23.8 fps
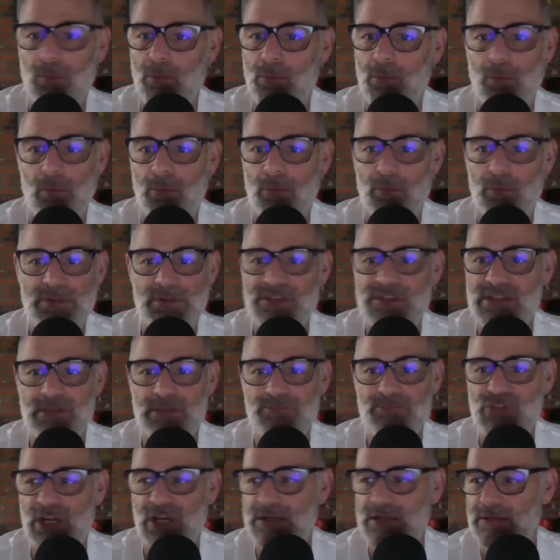What's the
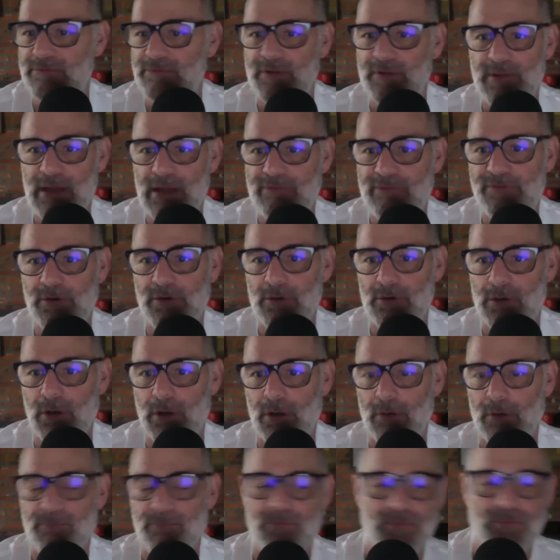objective of that phone call?
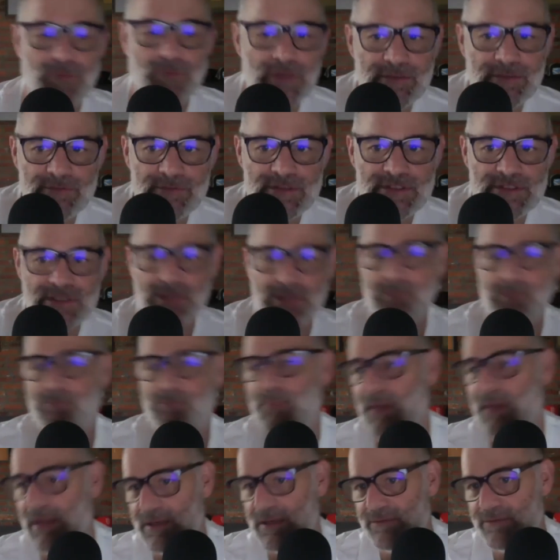Free visit,
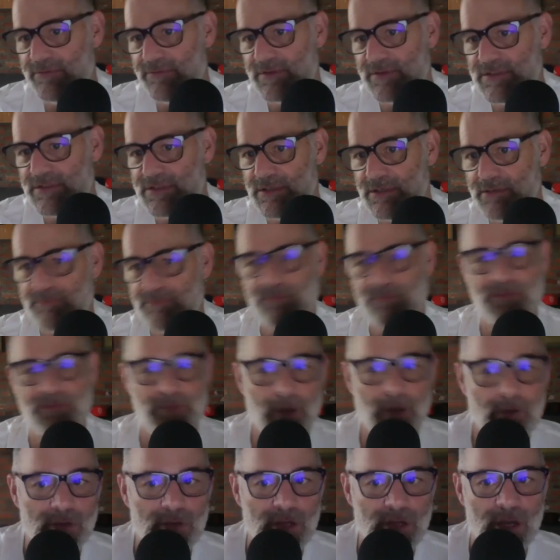paid visit, phone
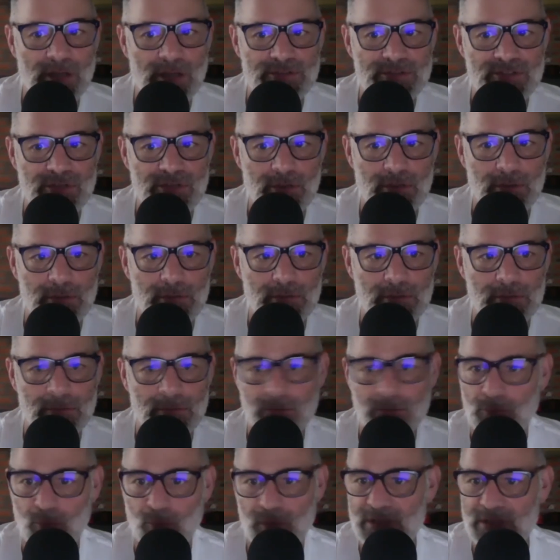consult?
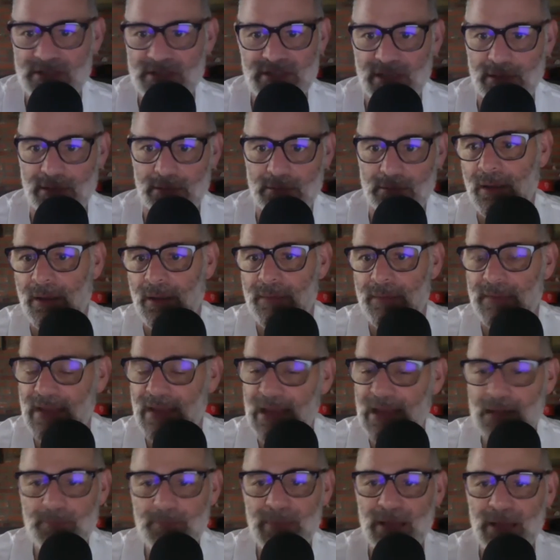What is it? They got to
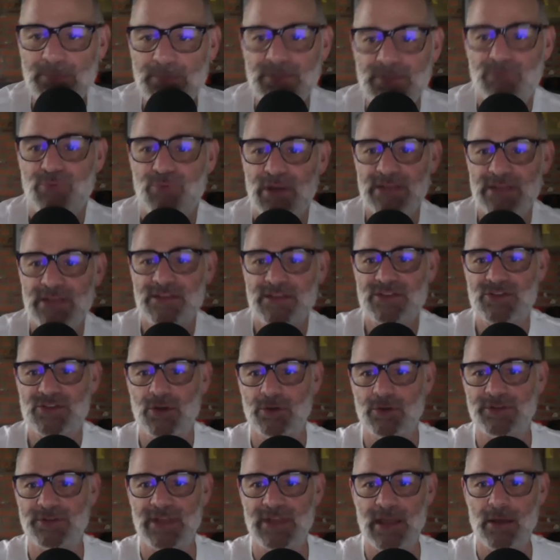be able to break this all
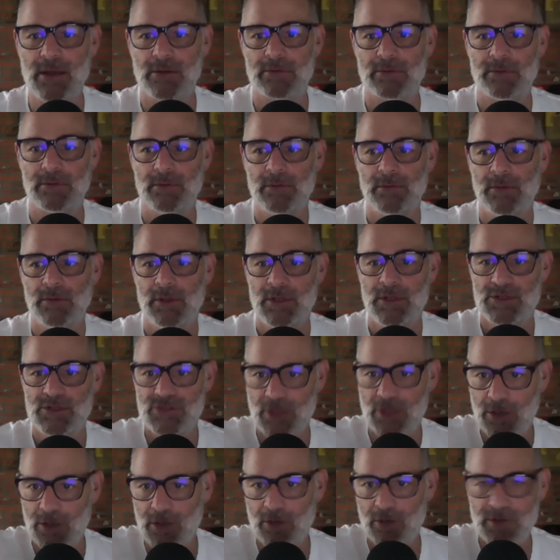down. So,
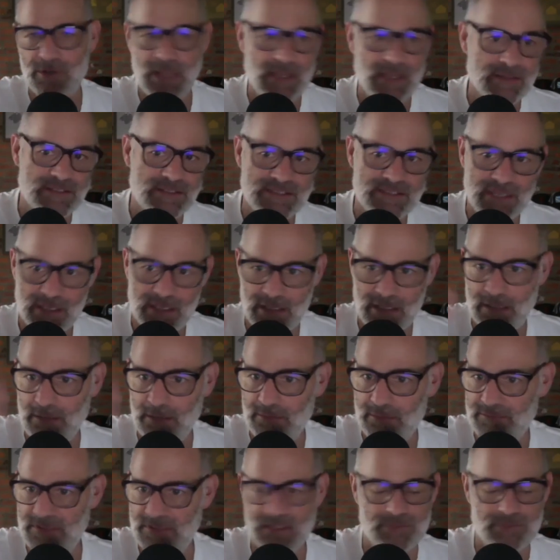okay, let's say
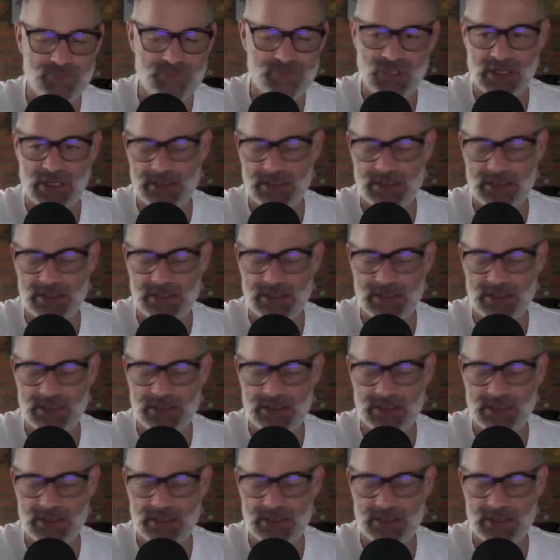the objective